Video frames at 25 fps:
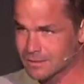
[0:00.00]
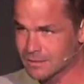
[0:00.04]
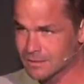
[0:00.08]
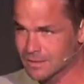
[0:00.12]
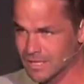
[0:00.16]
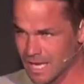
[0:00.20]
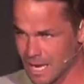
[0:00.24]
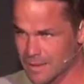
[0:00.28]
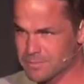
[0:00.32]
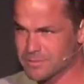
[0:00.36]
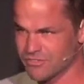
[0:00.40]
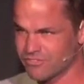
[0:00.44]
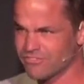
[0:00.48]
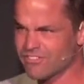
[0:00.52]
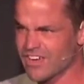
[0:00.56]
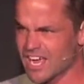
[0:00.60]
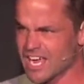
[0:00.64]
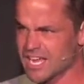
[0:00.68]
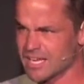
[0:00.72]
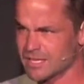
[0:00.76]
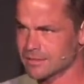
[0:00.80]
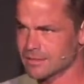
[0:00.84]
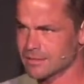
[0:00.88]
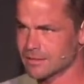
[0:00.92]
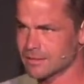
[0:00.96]
Came to
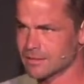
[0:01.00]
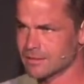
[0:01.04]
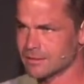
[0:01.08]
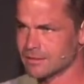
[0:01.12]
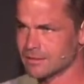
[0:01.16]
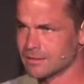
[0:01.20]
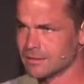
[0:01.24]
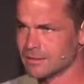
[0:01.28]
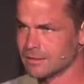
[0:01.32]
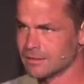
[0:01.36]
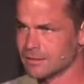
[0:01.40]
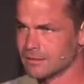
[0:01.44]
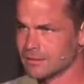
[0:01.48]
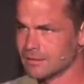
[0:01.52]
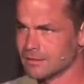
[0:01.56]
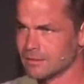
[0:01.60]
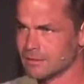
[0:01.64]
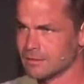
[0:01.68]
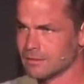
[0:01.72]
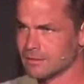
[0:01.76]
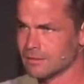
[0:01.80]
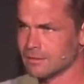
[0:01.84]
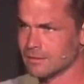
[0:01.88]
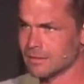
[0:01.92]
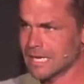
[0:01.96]
faith.
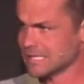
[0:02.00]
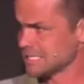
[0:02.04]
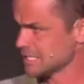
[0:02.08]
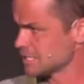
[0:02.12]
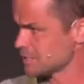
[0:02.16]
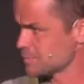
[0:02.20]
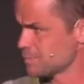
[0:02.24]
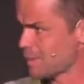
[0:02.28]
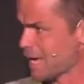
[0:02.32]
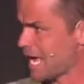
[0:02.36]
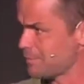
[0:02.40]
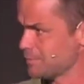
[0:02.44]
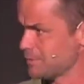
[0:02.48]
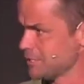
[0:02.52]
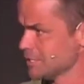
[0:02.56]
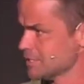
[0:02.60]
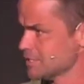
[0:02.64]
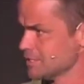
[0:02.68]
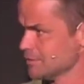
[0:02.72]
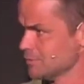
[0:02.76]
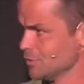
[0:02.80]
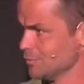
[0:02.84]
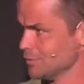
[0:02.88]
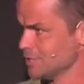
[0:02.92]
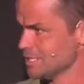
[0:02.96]
Had this
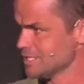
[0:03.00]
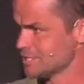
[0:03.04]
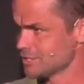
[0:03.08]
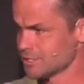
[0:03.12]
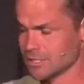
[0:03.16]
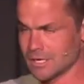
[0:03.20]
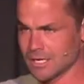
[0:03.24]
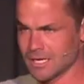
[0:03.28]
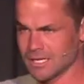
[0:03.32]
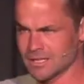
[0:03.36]
baptism moment.